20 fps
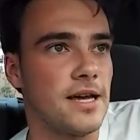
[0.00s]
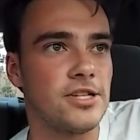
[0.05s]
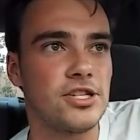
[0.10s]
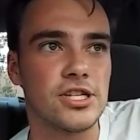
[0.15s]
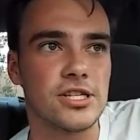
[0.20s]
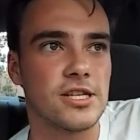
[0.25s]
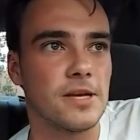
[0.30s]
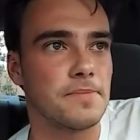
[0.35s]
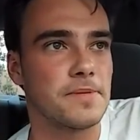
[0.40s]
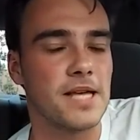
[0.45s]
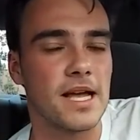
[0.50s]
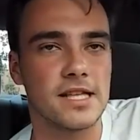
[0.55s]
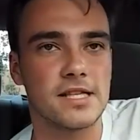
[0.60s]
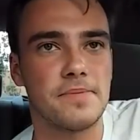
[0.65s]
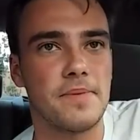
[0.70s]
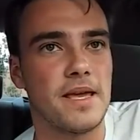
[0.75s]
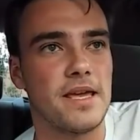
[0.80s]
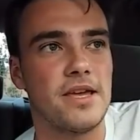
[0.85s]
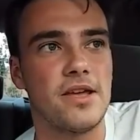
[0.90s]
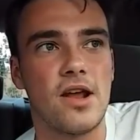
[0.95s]
just
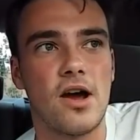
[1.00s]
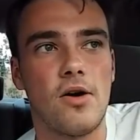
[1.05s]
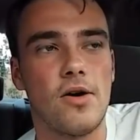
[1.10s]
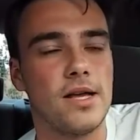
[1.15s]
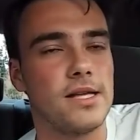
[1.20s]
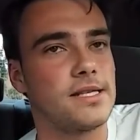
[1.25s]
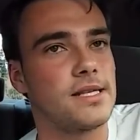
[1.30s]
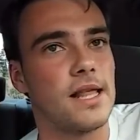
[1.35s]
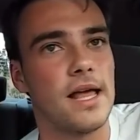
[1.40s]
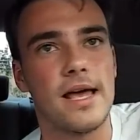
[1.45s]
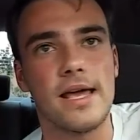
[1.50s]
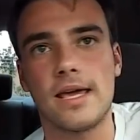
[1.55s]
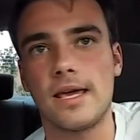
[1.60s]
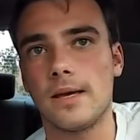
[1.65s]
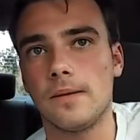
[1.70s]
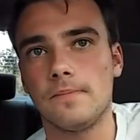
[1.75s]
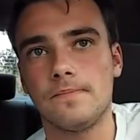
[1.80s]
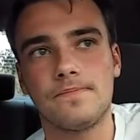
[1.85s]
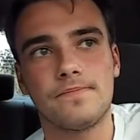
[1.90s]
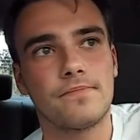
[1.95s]
upsets me. You know, it's
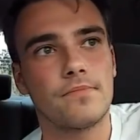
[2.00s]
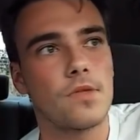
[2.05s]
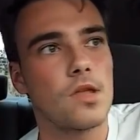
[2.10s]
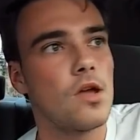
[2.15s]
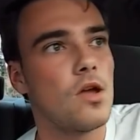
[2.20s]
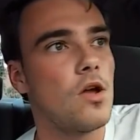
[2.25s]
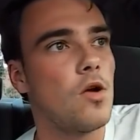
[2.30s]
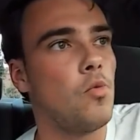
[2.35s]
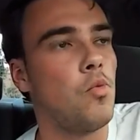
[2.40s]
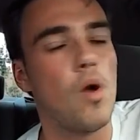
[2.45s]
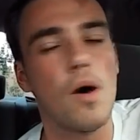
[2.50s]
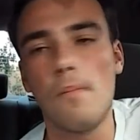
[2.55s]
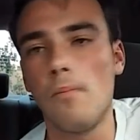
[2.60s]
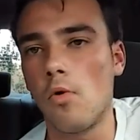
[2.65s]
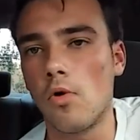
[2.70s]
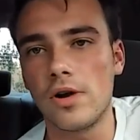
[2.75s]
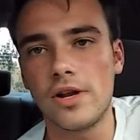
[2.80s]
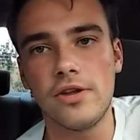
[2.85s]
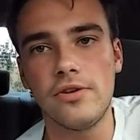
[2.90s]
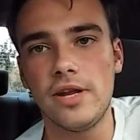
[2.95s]
like. What
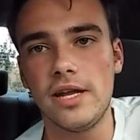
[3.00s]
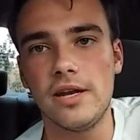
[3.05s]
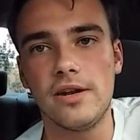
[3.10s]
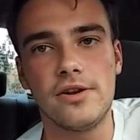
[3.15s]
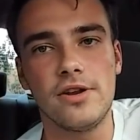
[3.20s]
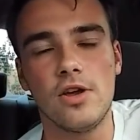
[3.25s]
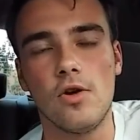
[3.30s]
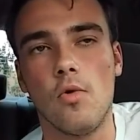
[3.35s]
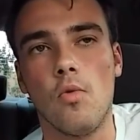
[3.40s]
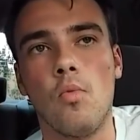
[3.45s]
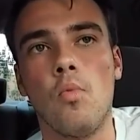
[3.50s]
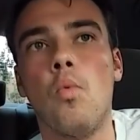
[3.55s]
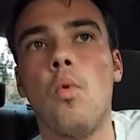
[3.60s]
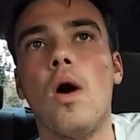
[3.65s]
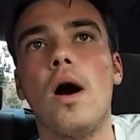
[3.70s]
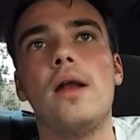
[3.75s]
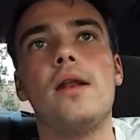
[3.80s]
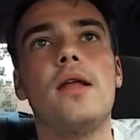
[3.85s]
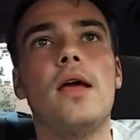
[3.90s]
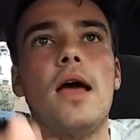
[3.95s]
more do you need to do?
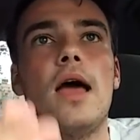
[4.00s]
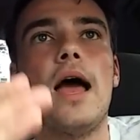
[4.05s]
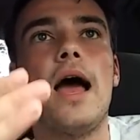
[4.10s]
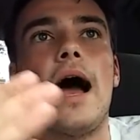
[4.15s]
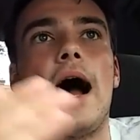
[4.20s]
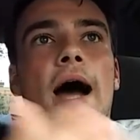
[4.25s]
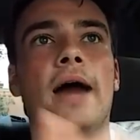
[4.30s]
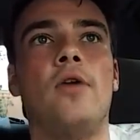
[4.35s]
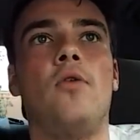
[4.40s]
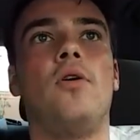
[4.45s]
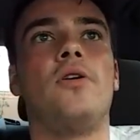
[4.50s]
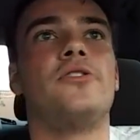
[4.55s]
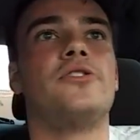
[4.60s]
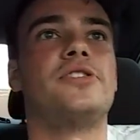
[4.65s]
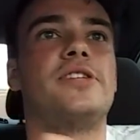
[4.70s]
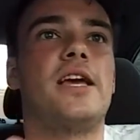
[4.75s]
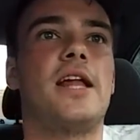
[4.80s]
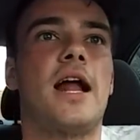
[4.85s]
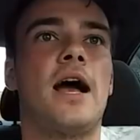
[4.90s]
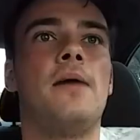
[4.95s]
I don't
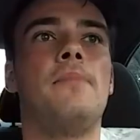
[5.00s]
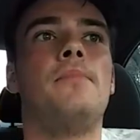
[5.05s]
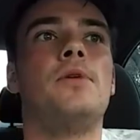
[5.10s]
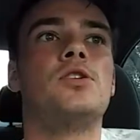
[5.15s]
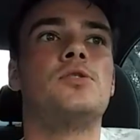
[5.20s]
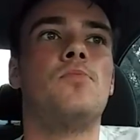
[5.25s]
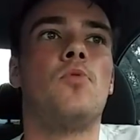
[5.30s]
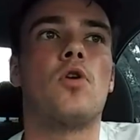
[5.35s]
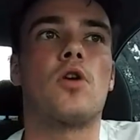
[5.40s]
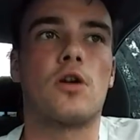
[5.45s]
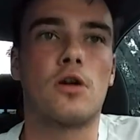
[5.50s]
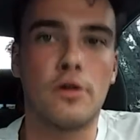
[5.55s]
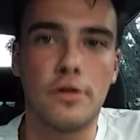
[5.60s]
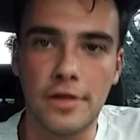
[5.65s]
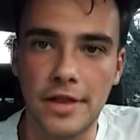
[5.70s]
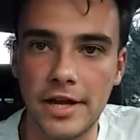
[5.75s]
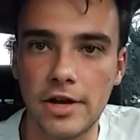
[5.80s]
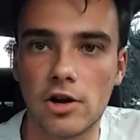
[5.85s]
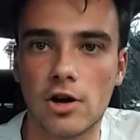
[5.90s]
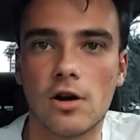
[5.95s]
understand how much more
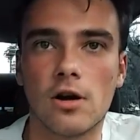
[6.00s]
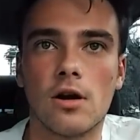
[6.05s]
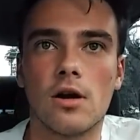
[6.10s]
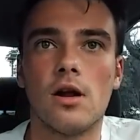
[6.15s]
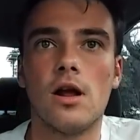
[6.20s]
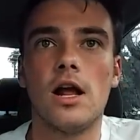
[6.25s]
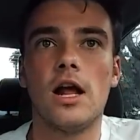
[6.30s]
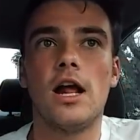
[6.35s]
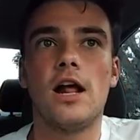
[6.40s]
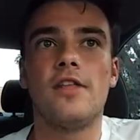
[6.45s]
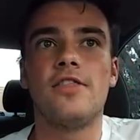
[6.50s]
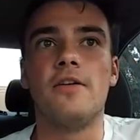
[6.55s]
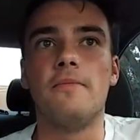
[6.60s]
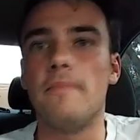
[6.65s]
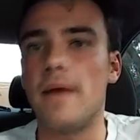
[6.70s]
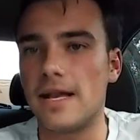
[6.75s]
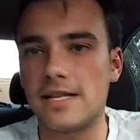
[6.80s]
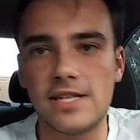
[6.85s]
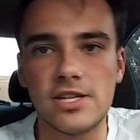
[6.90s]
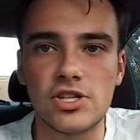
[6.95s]
clearer the
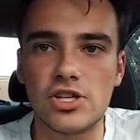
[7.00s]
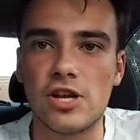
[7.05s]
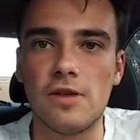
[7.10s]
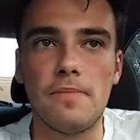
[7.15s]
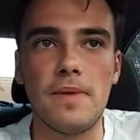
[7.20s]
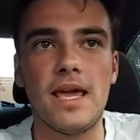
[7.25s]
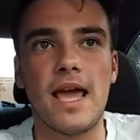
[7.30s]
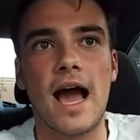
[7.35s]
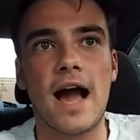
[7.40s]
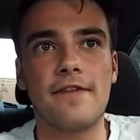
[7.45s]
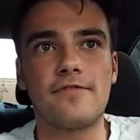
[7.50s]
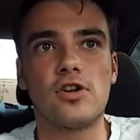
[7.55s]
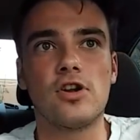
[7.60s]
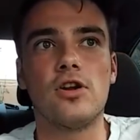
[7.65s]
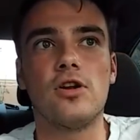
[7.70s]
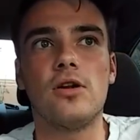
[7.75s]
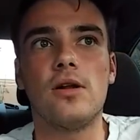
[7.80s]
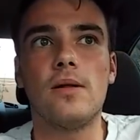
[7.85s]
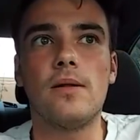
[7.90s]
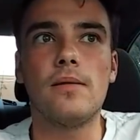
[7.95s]
message can be
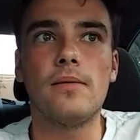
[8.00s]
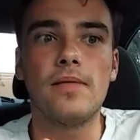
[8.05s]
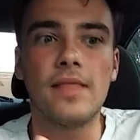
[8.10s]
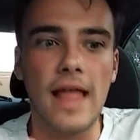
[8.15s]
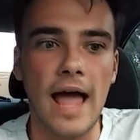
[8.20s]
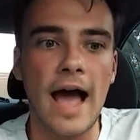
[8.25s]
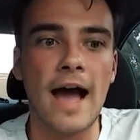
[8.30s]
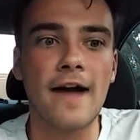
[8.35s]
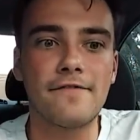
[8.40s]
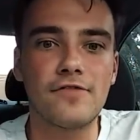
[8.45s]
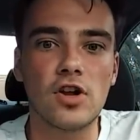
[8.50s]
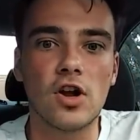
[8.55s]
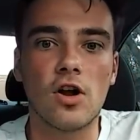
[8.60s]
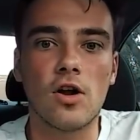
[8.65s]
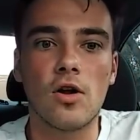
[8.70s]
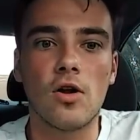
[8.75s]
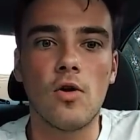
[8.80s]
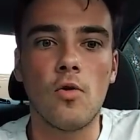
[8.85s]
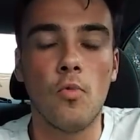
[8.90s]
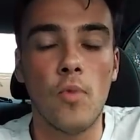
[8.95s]

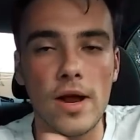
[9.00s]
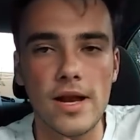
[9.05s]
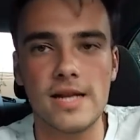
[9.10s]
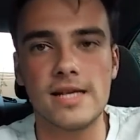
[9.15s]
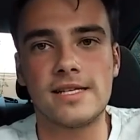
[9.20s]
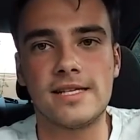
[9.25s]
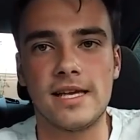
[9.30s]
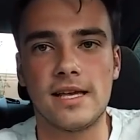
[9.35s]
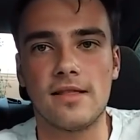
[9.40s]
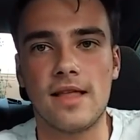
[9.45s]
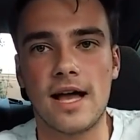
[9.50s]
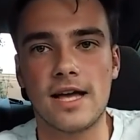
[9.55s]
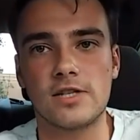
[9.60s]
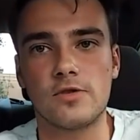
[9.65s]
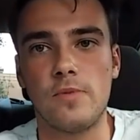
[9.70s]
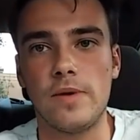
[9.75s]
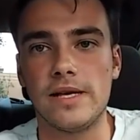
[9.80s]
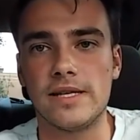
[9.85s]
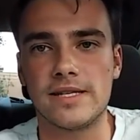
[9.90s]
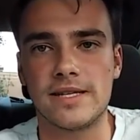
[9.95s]
after witnessing
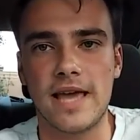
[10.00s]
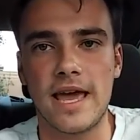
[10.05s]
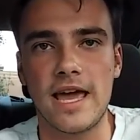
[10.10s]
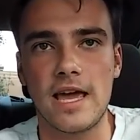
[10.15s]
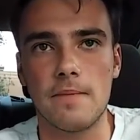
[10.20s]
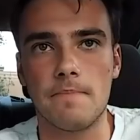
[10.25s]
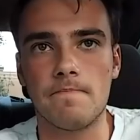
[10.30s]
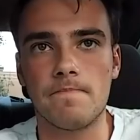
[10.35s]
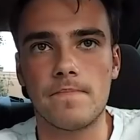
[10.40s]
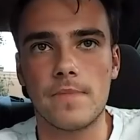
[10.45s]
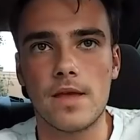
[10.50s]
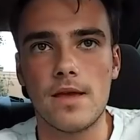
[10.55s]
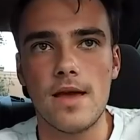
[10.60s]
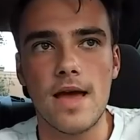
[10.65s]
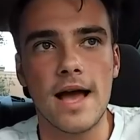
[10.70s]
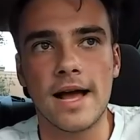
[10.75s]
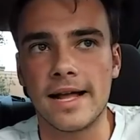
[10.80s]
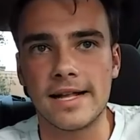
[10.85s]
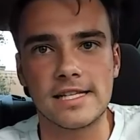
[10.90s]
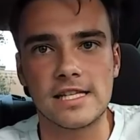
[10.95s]
last week's game
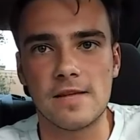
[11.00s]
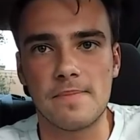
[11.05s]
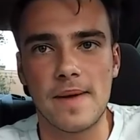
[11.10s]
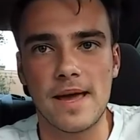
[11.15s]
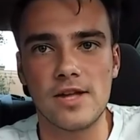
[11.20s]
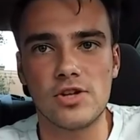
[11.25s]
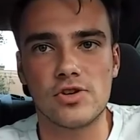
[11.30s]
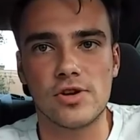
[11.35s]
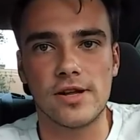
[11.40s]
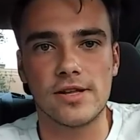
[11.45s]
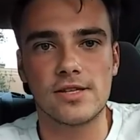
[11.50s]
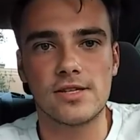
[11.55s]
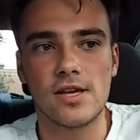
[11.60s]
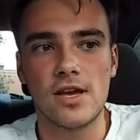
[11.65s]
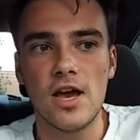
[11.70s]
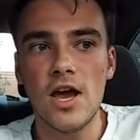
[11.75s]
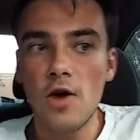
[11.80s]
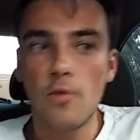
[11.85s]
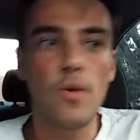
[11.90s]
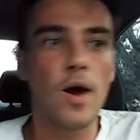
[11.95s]
against the Patriots,
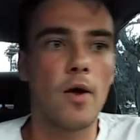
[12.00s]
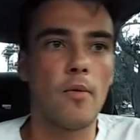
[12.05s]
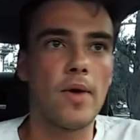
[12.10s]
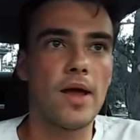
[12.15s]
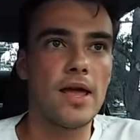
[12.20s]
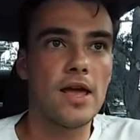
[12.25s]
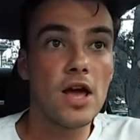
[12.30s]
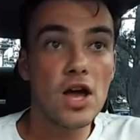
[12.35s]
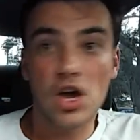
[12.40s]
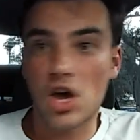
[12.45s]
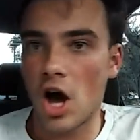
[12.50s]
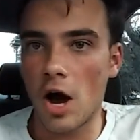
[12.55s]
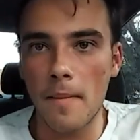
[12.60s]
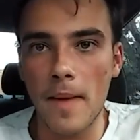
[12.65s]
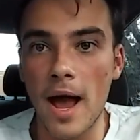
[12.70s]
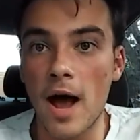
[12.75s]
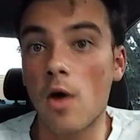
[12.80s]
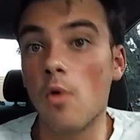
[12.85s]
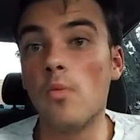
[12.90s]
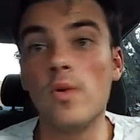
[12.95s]
where we come
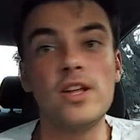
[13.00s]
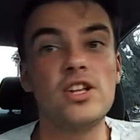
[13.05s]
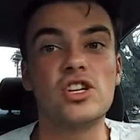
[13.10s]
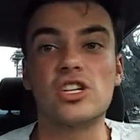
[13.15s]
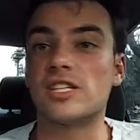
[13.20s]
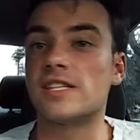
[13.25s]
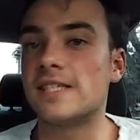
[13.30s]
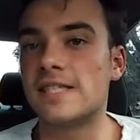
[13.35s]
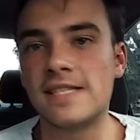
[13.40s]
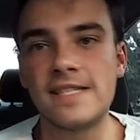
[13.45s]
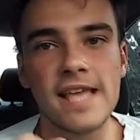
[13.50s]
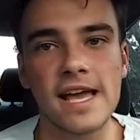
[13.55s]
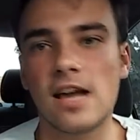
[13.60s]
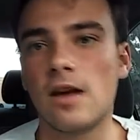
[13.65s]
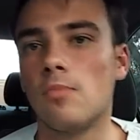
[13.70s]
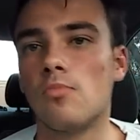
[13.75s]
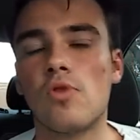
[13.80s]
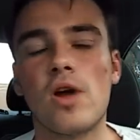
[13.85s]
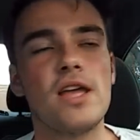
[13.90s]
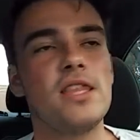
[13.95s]
out, we just stick
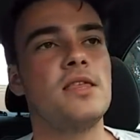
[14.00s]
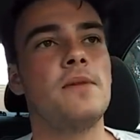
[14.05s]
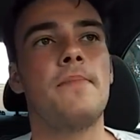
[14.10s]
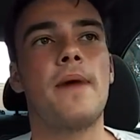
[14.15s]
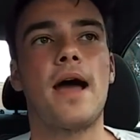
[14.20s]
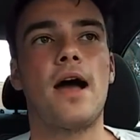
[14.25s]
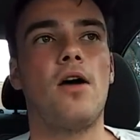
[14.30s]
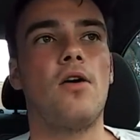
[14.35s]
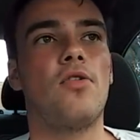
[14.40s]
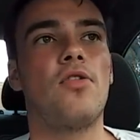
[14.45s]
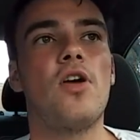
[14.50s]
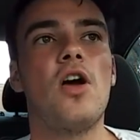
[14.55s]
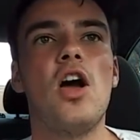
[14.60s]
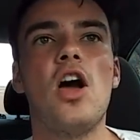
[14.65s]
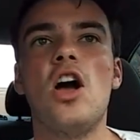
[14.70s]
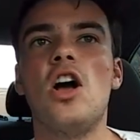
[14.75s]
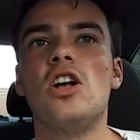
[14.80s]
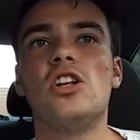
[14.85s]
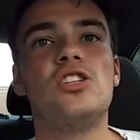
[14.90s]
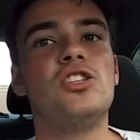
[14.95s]
them right in the mouth,
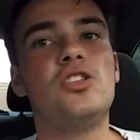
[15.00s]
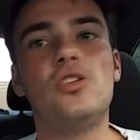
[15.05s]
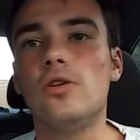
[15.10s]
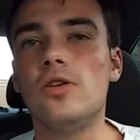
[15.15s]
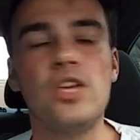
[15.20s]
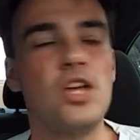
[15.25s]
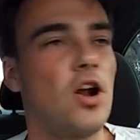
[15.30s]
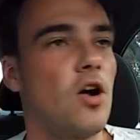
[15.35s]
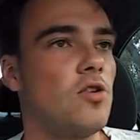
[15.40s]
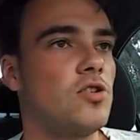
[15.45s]
you